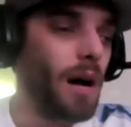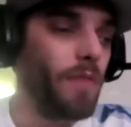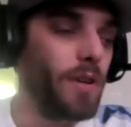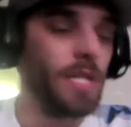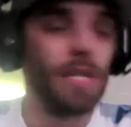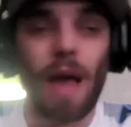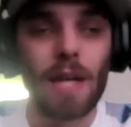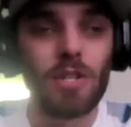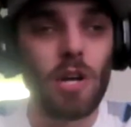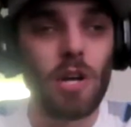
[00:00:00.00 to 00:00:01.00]
versus
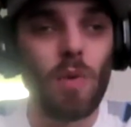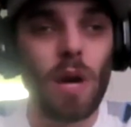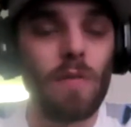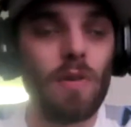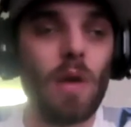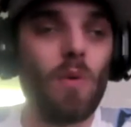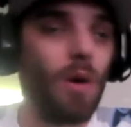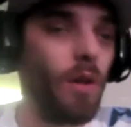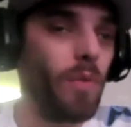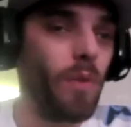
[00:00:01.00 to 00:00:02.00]
last year whenever they were
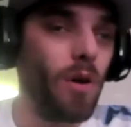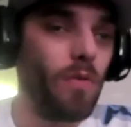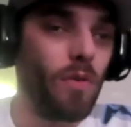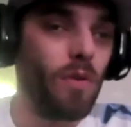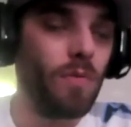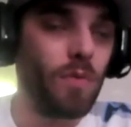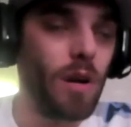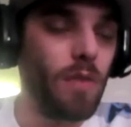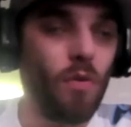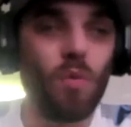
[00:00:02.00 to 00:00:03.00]
on the road for
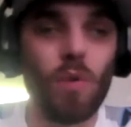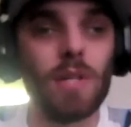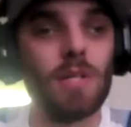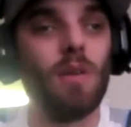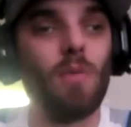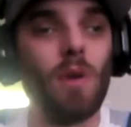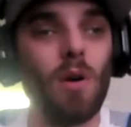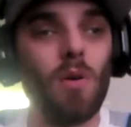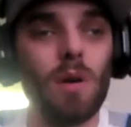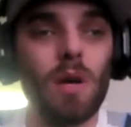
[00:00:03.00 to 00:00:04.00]
3 or 4 weeks in a row.